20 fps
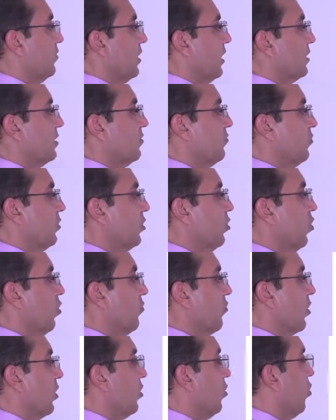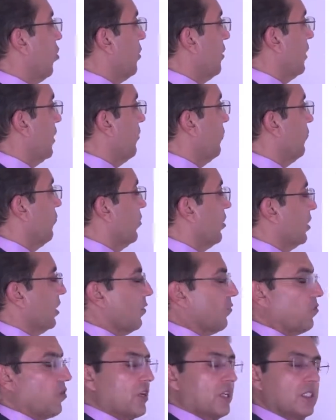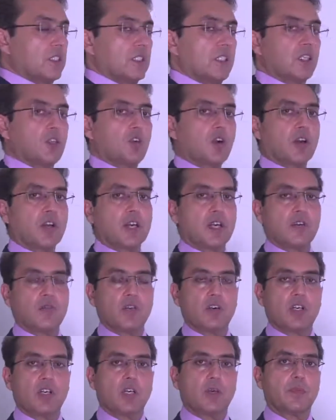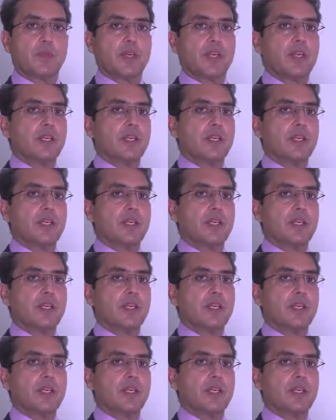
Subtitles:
That's we go for cognitive workup. What is the cognitive workup?